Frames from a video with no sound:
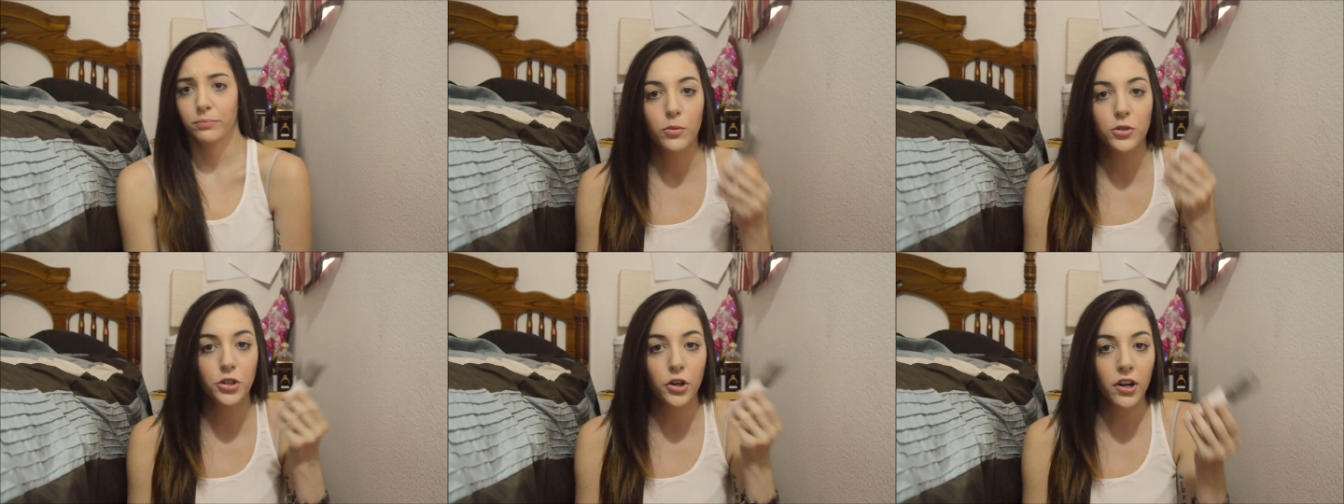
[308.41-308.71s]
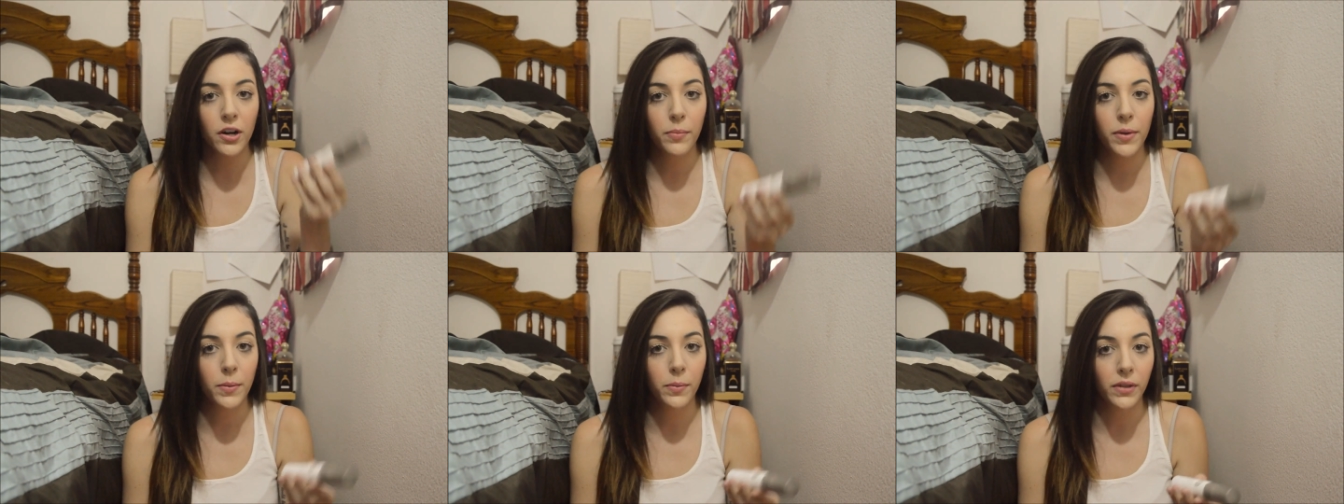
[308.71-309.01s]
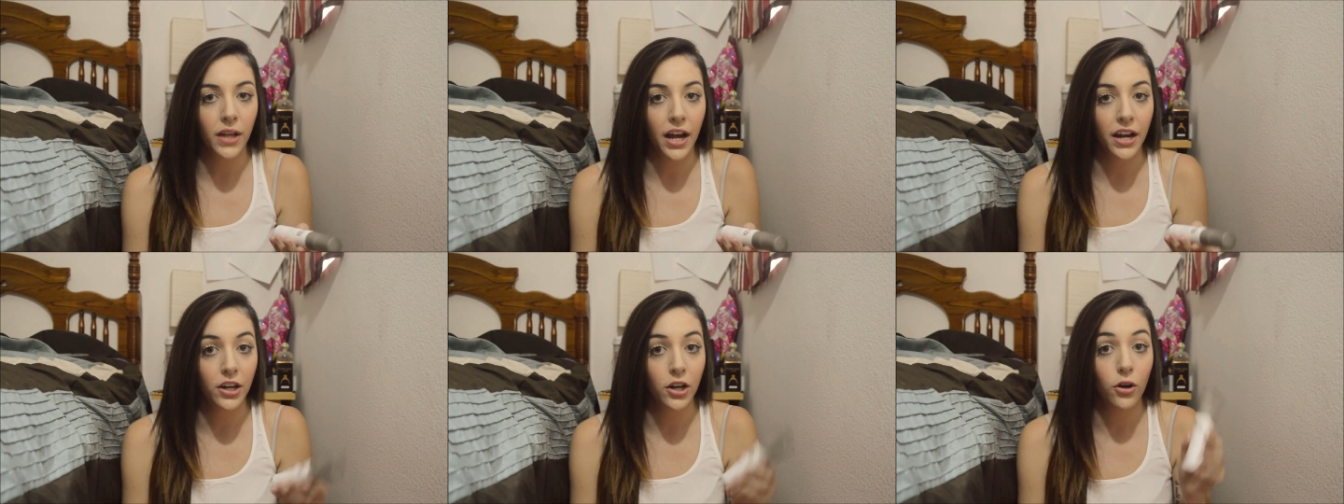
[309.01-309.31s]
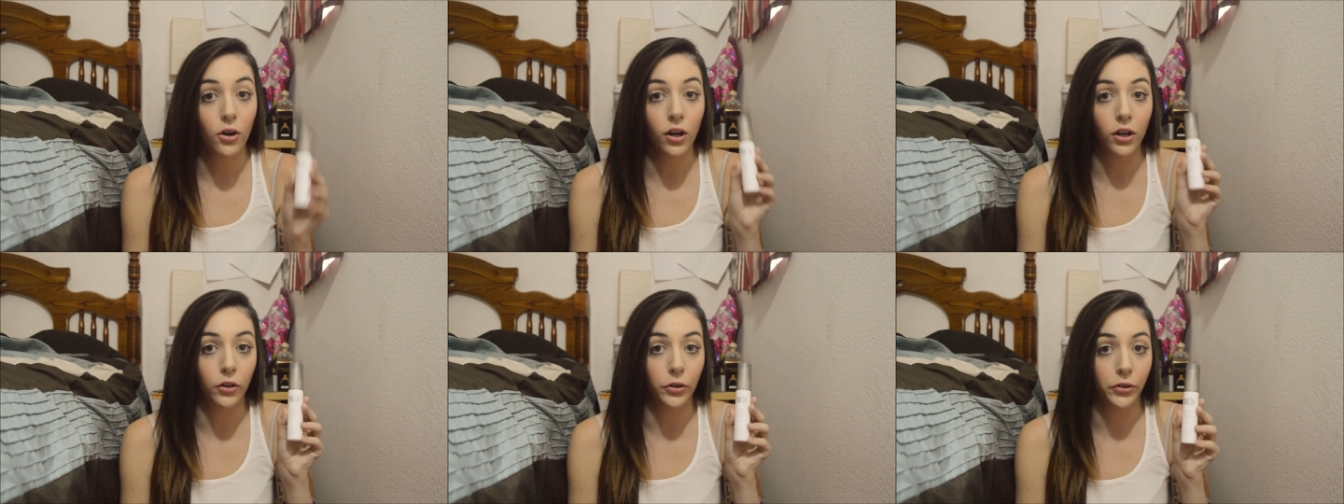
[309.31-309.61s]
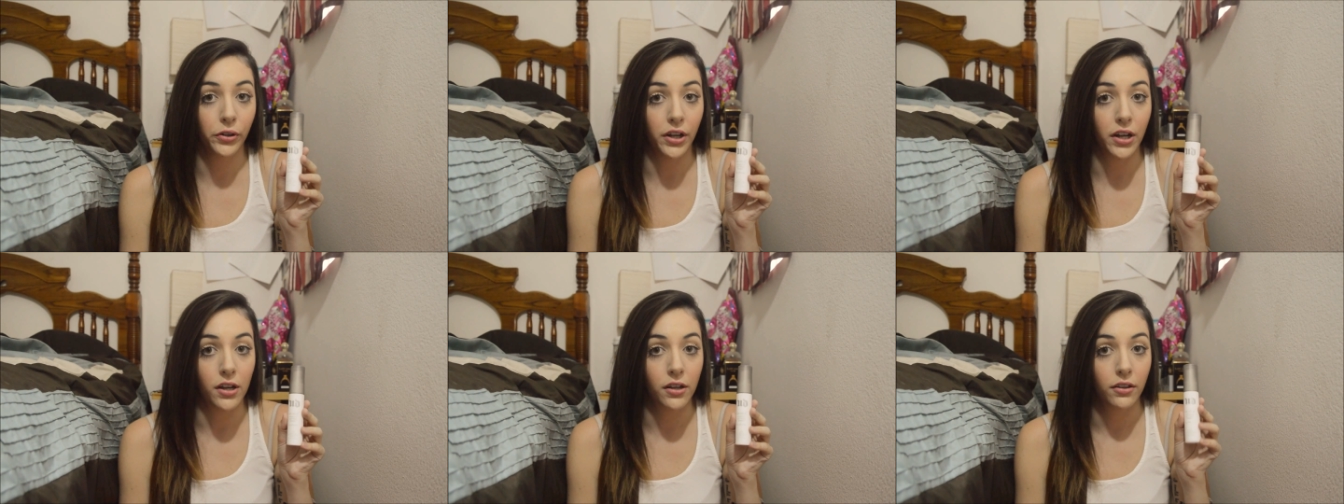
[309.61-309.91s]
Majority of people I know
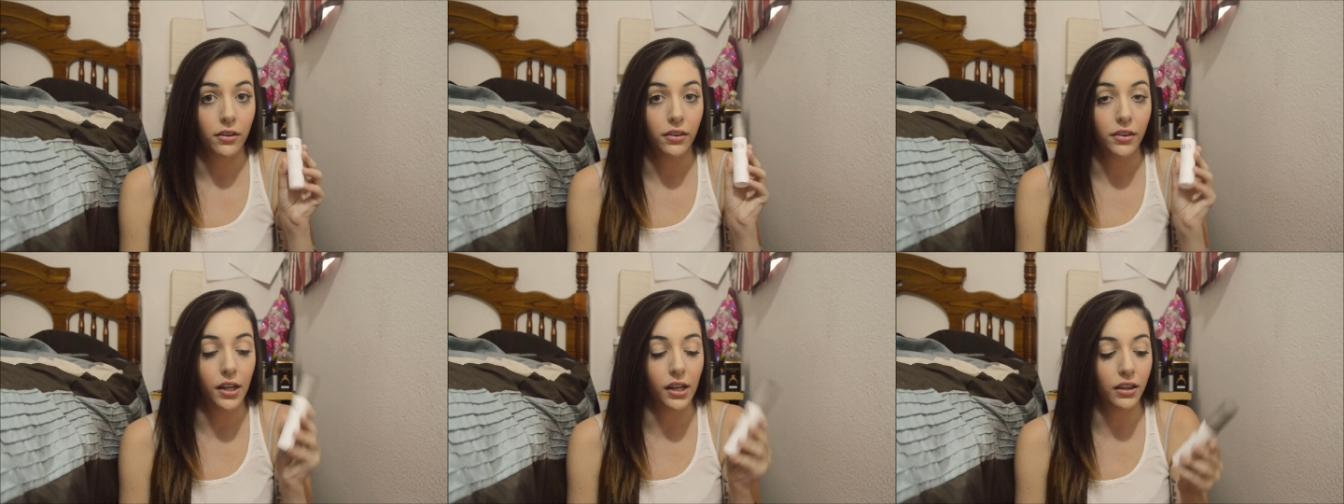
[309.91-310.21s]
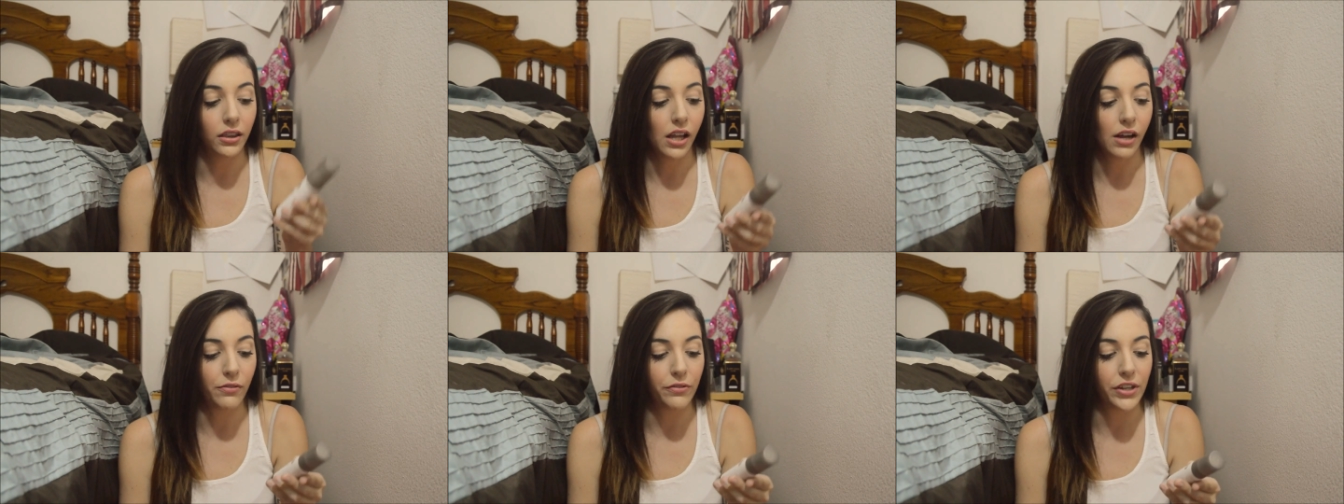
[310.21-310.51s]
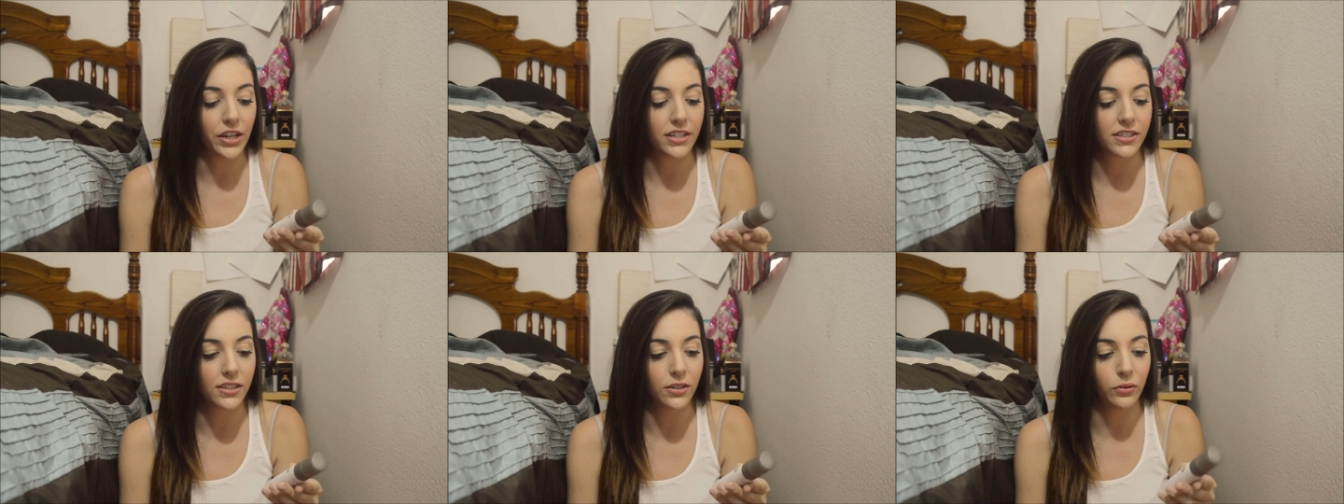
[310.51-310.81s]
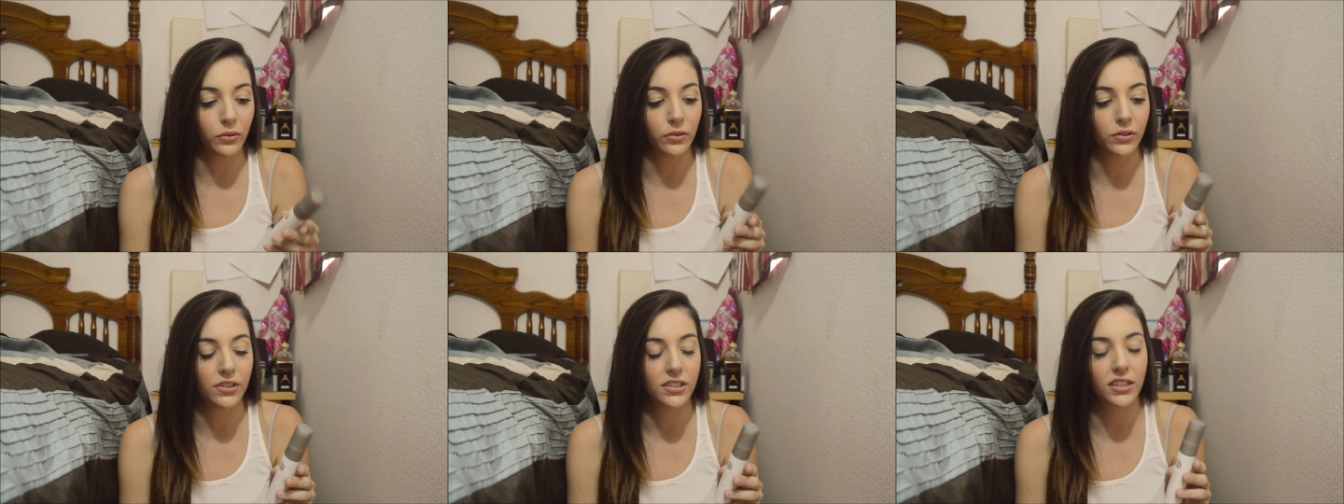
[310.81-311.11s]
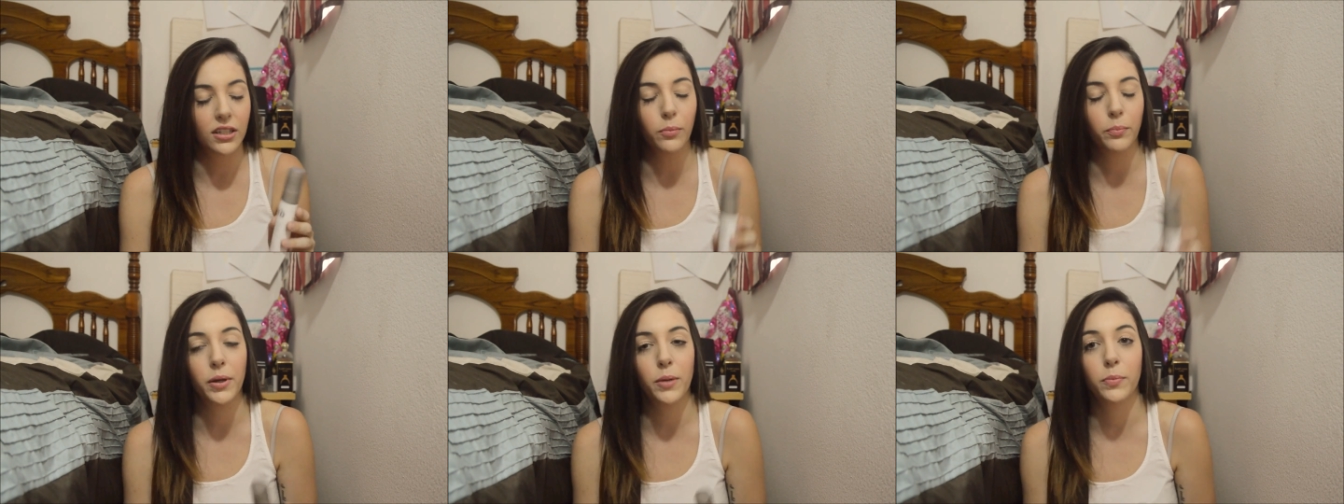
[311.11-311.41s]
agree. They love this. And
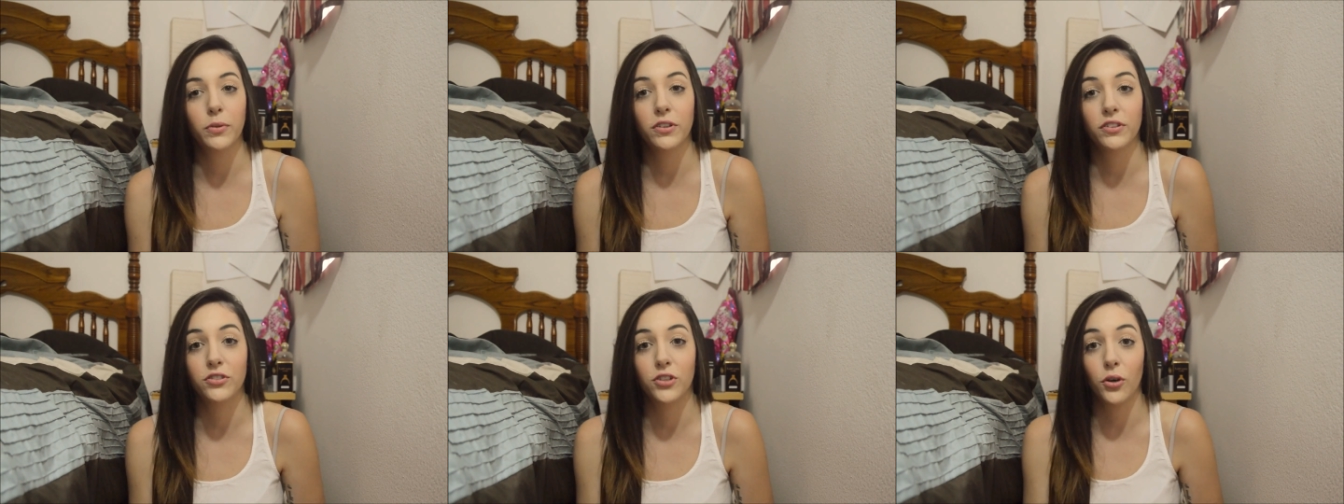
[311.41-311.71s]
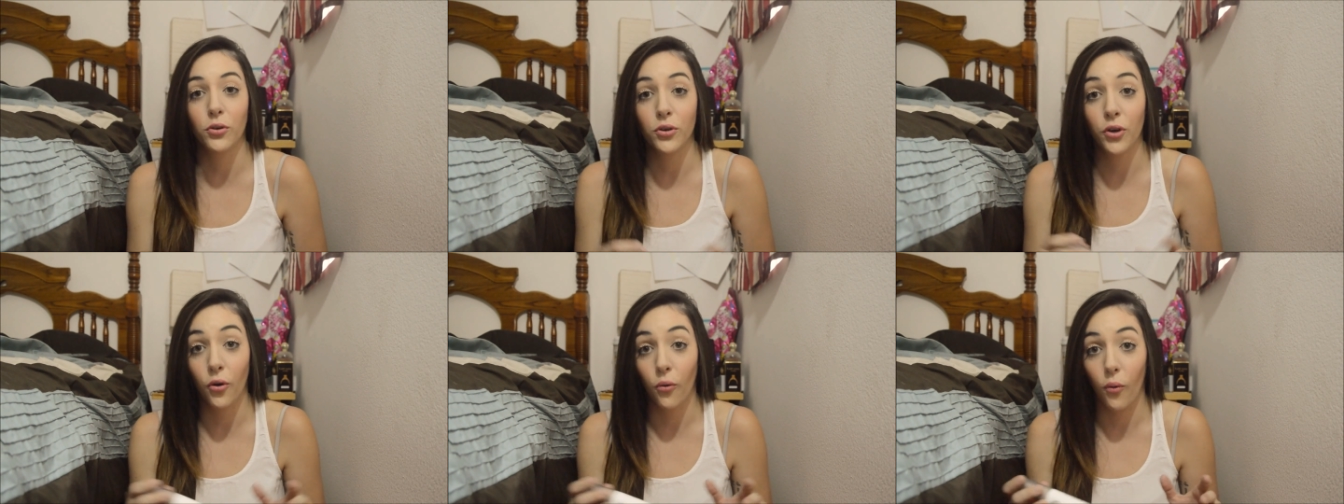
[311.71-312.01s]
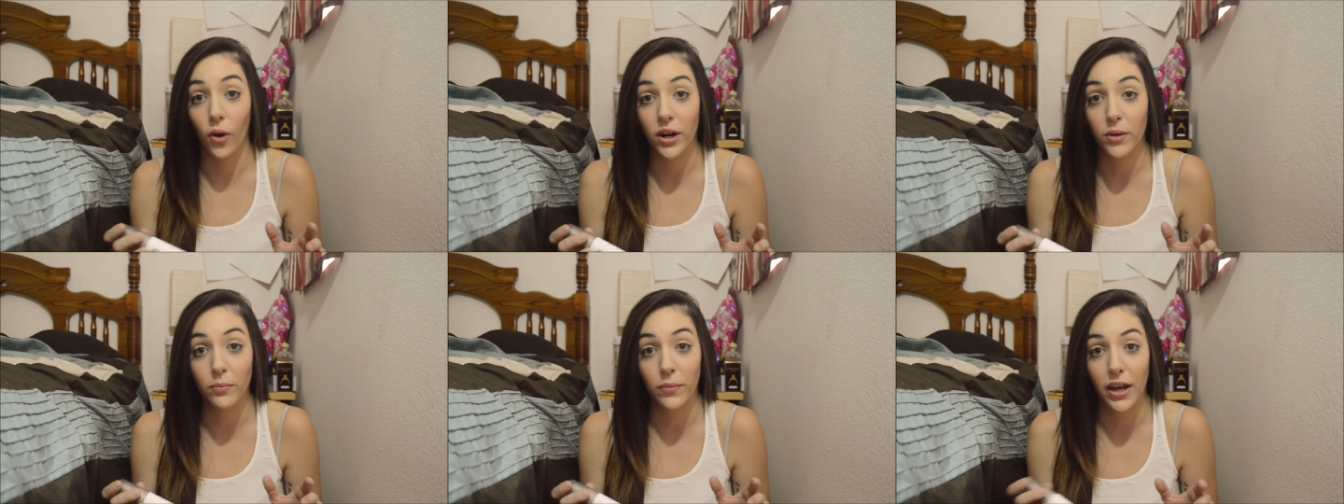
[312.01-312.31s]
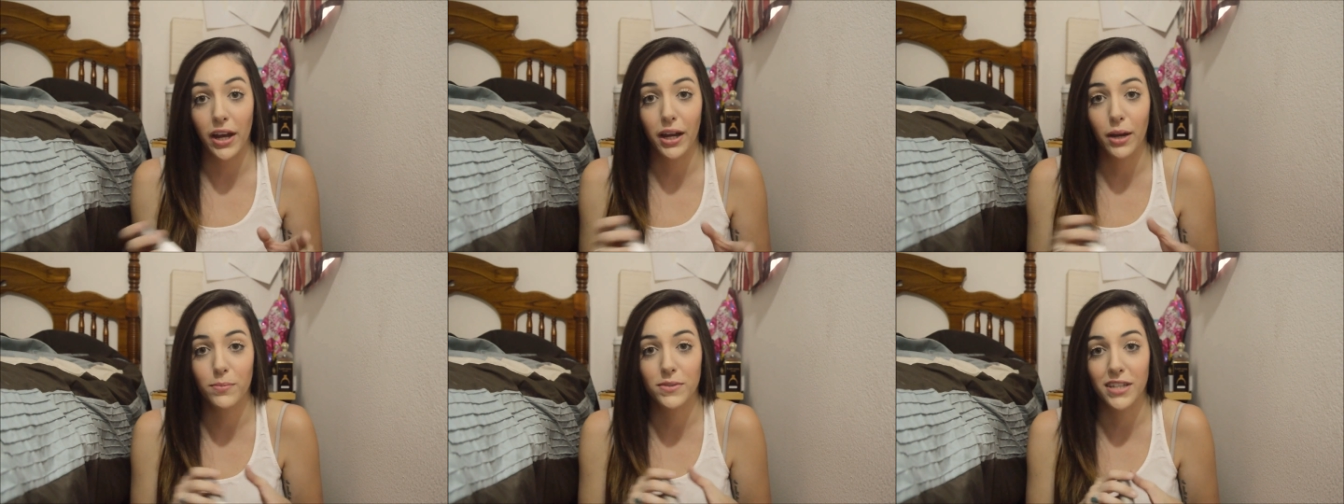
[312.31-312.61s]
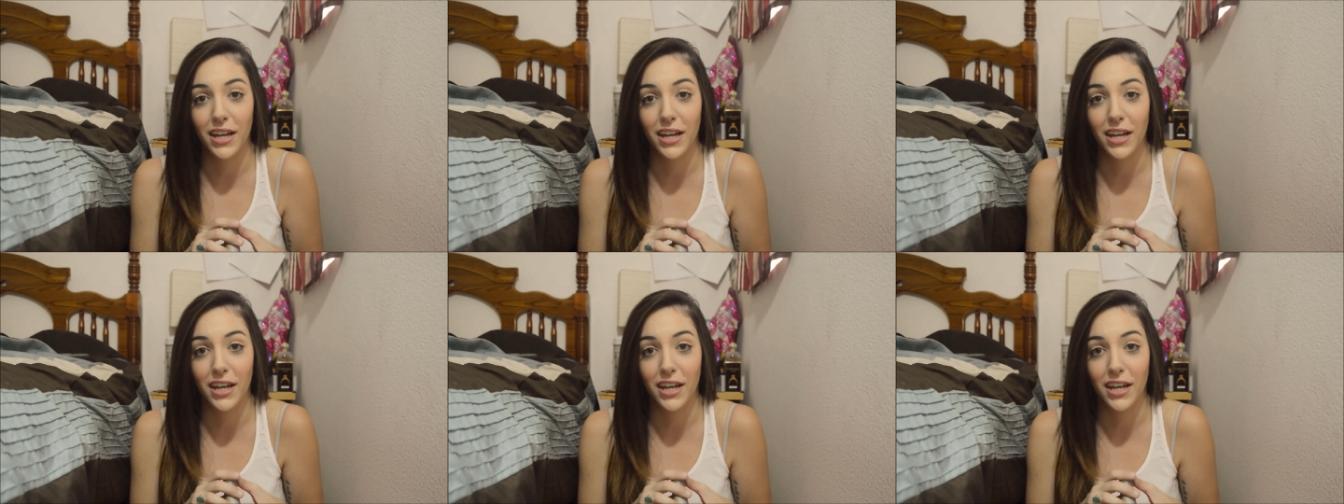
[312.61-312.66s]
some people don't know what a makeup